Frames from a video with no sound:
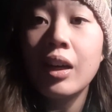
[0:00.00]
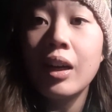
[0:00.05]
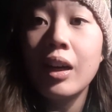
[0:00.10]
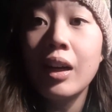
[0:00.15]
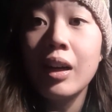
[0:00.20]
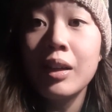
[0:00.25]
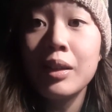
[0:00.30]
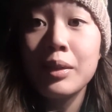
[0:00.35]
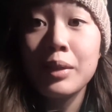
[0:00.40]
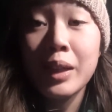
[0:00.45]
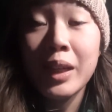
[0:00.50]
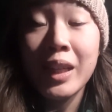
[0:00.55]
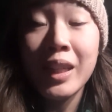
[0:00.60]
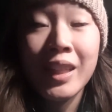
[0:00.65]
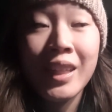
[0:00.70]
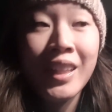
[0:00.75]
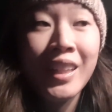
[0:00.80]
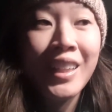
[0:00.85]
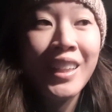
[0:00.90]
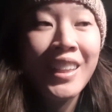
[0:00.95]

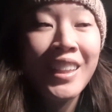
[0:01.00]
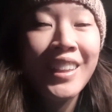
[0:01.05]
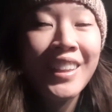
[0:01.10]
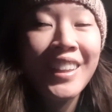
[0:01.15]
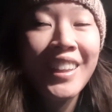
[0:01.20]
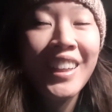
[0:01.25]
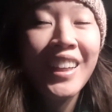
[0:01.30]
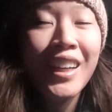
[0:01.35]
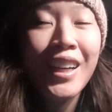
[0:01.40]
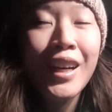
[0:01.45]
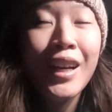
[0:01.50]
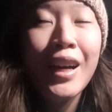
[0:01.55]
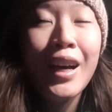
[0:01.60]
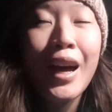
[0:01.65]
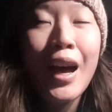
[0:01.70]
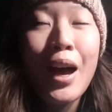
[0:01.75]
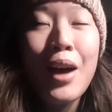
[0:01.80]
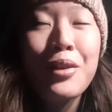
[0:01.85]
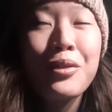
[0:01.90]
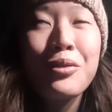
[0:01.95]
Alright,
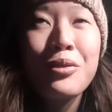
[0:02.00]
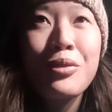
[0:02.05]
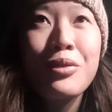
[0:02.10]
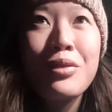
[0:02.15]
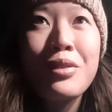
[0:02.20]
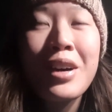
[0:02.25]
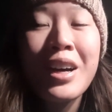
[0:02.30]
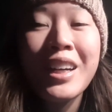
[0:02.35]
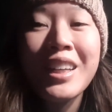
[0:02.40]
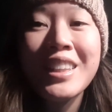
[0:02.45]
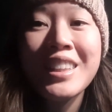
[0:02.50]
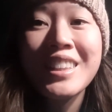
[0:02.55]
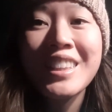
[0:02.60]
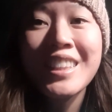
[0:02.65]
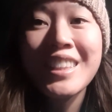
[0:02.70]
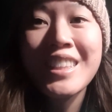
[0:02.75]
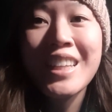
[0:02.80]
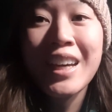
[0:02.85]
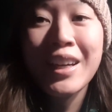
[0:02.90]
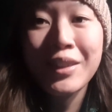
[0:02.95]
I'm finally
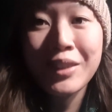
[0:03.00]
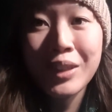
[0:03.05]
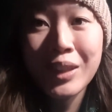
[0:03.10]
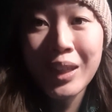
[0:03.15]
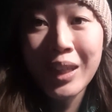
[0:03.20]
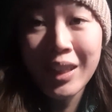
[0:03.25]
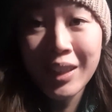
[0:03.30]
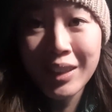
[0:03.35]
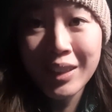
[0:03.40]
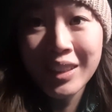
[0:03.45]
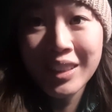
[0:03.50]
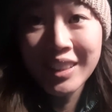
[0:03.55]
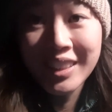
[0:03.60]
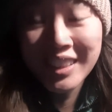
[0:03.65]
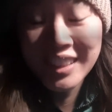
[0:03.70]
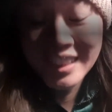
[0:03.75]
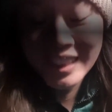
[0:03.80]
down the hill.